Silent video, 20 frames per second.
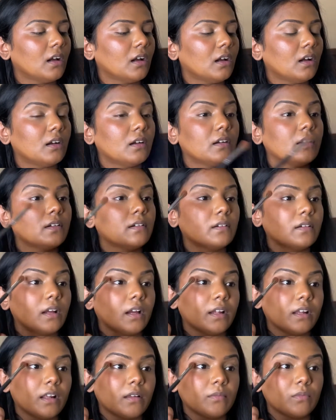And
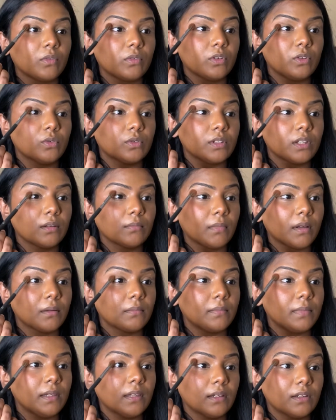I'm using my
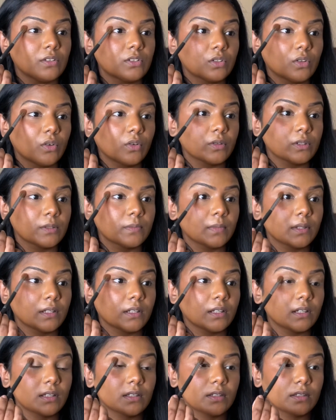BH
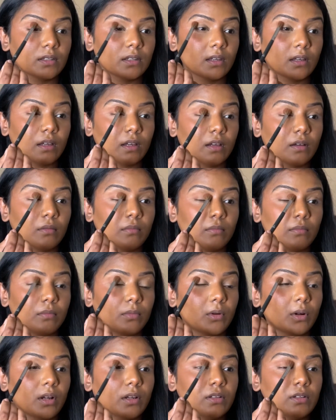Cosmetics
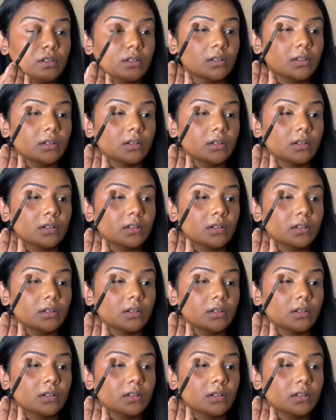brush.